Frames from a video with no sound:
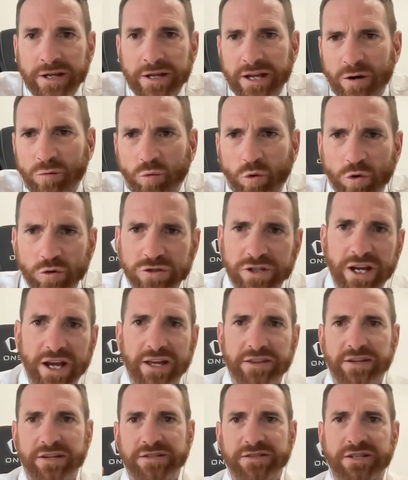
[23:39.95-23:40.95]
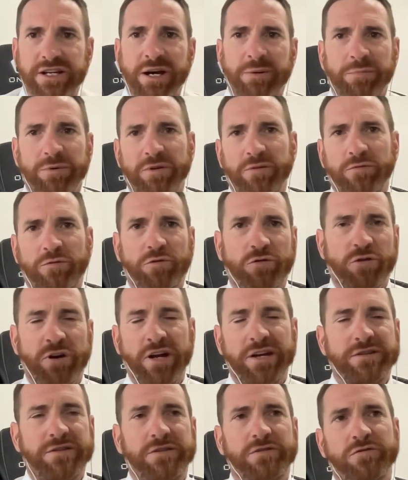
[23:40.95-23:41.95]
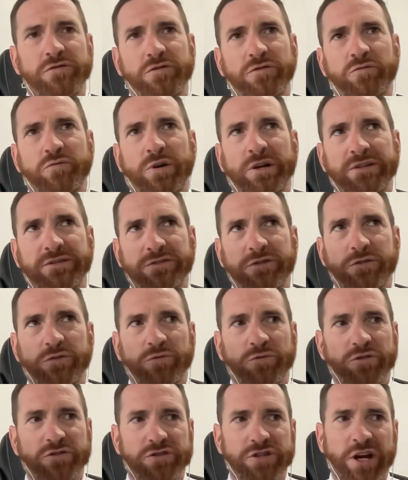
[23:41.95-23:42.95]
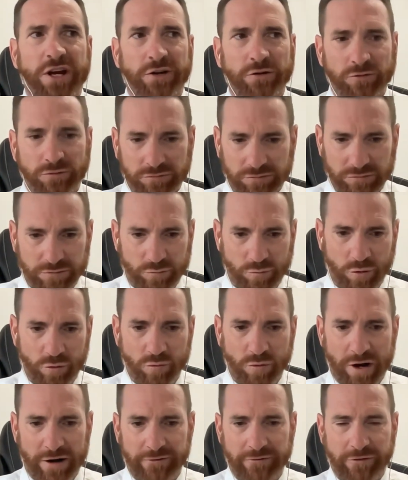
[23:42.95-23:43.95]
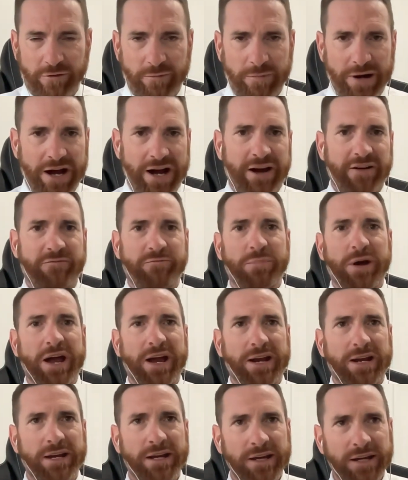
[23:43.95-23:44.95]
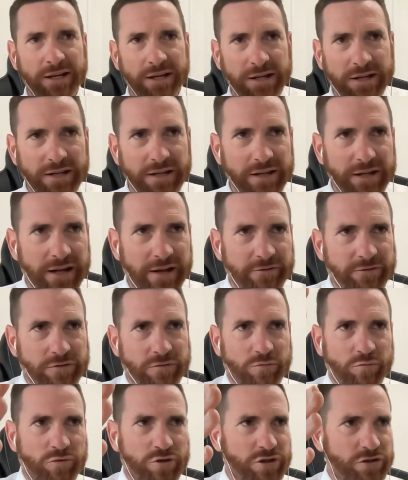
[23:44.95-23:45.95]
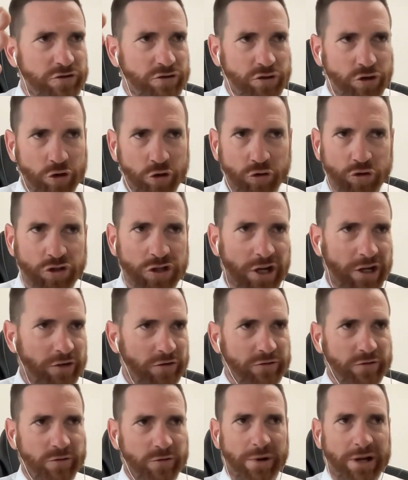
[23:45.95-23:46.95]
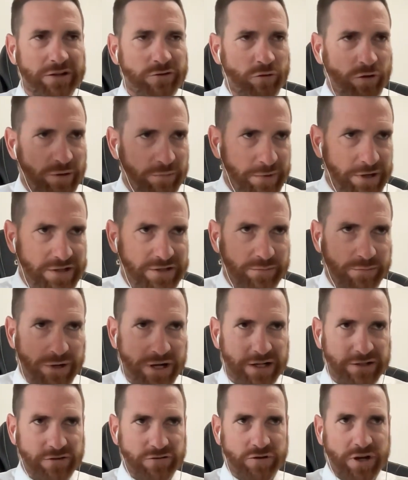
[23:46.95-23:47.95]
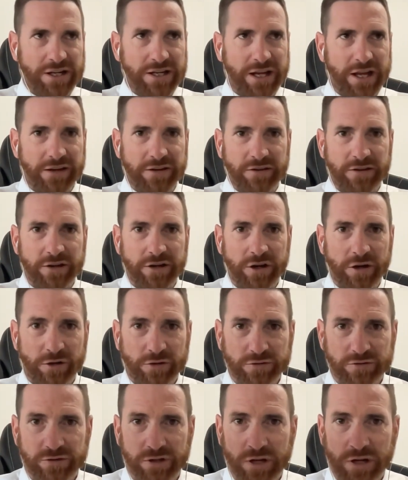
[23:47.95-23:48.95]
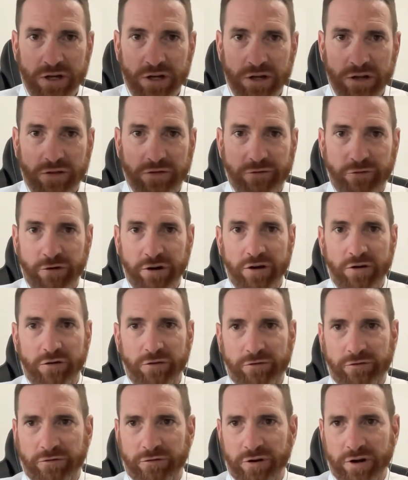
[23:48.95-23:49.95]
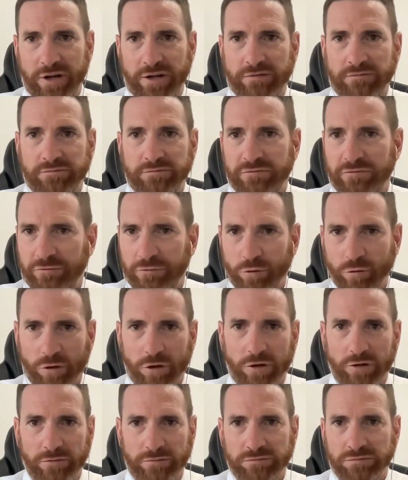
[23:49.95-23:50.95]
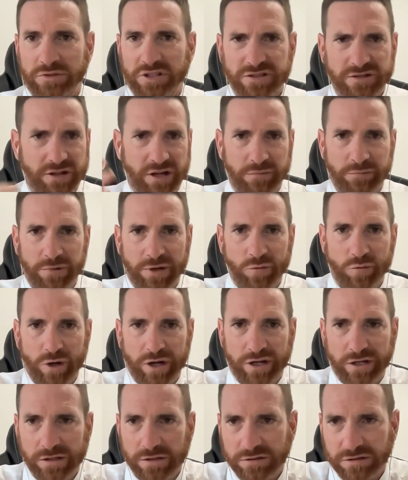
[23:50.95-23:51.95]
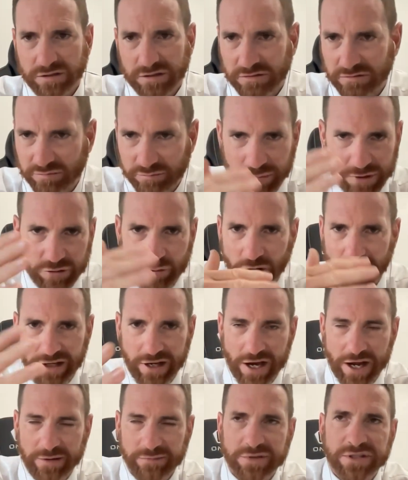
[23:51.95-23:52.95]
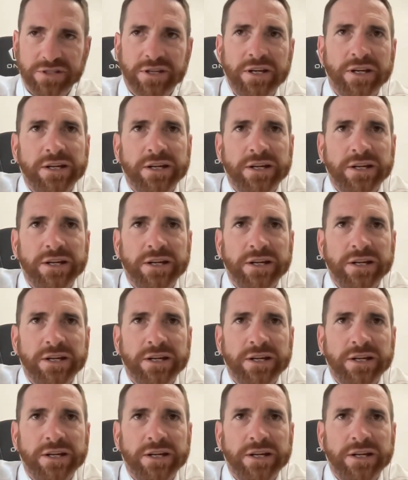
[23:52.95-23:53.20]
and Wallsy had these couple of crazy drills. One's called the channel, would run from half back. You'd have just two channels of about 20 metres apart, straight down to the goals, three on three, full on. This is like midweek, this is between games.